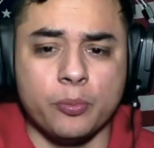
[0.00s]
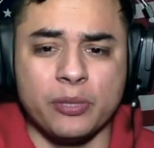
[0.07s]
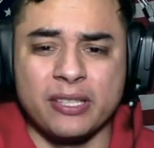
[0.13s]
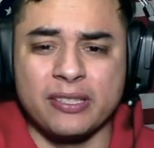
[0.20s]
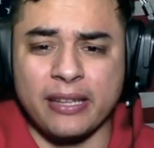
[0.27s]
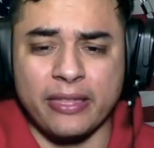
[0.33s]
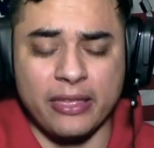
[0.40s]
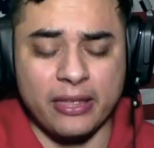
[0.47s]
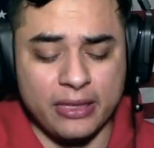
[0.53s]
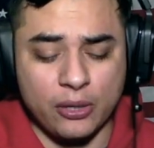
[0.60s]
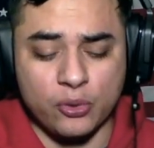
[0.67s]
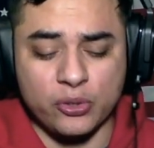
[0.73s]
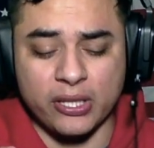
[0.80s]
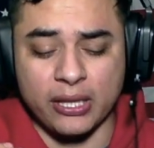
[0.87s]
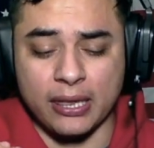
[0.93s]
Because I think there
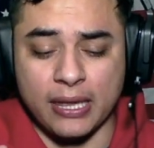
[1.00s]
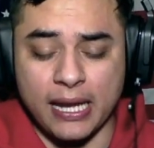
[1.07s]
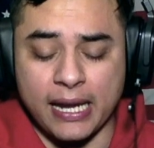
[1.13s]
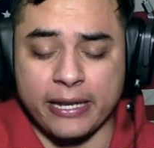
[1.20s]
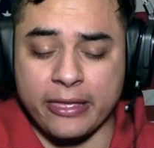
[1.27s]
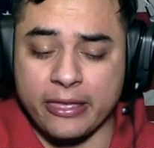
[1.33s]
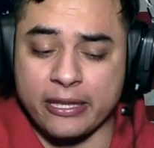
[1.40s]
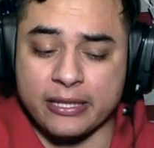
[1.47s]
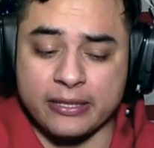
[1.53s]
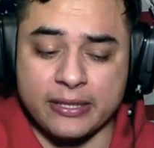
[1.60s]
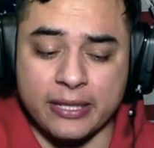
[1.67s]
was a lot of things